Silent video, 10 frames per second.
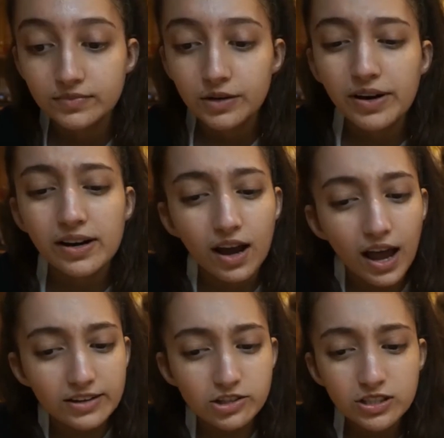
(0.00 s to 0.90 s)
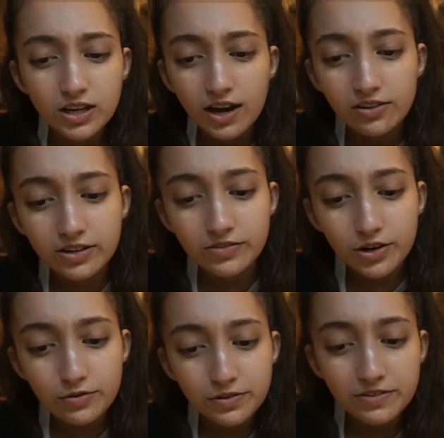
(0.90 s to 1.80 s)
Wait, actually, I don't even know
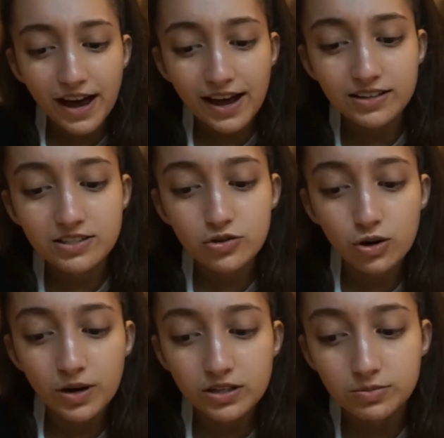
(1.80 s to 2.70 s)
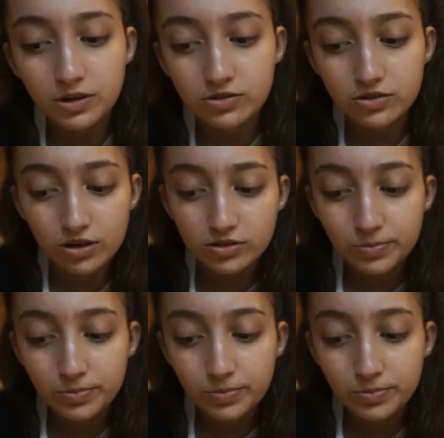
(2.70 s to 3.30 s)
if we've had store-bought tomato sauce,